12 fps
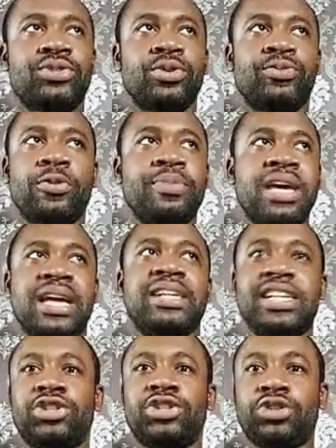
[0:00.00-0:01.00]
So for me, I
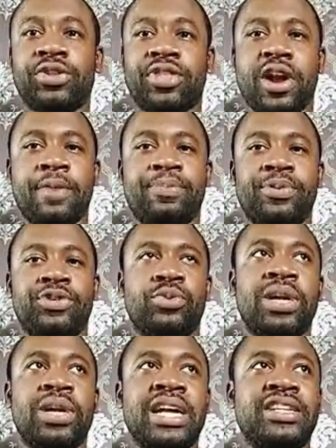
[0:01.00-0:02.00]
needed shock therapy. So
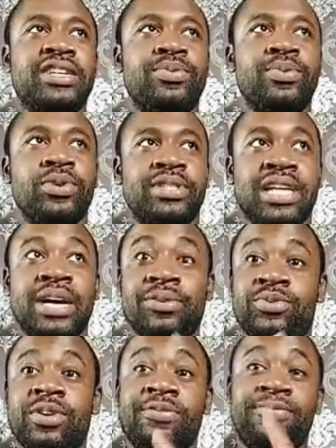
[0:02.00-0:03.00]
what I did that
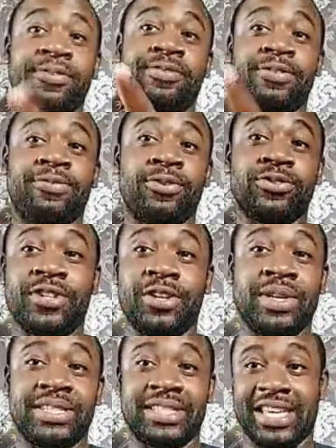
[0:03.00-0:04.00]
was when 54
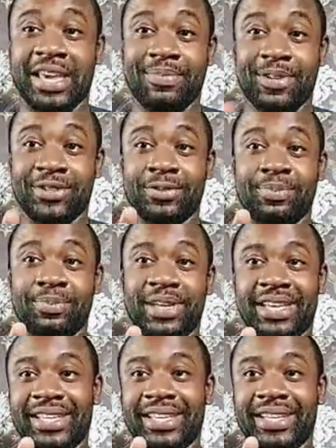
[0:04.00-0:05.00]
Silhouettes came into
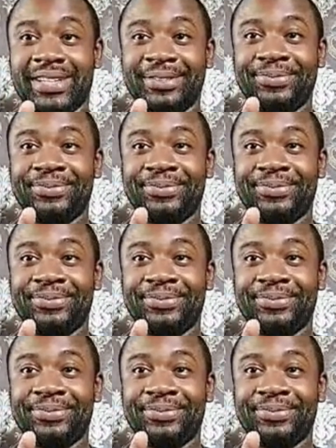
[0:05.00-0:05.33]
play again.